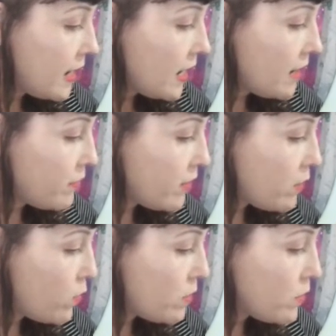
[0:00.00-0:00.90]
If you
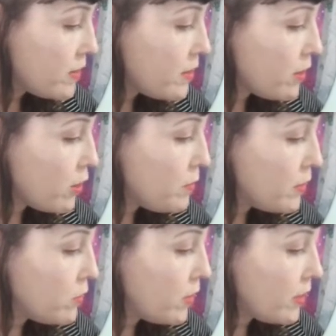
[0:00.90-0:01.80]
got one more darker blue,
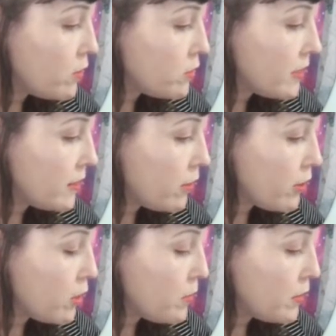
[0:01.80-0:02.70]
you can use a
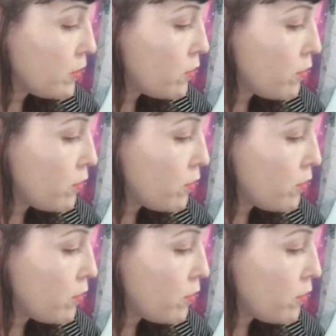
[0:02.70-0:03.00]
darker blue,